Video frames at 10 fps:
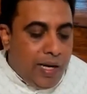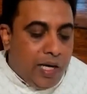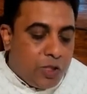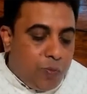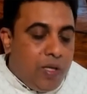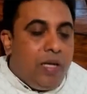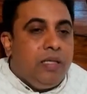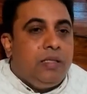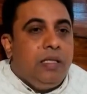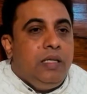
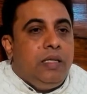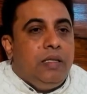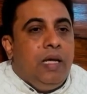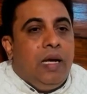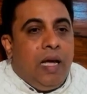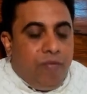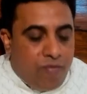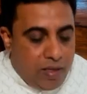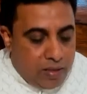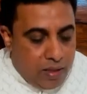experiencing the life
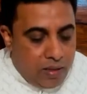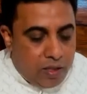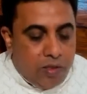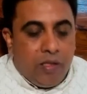lesson,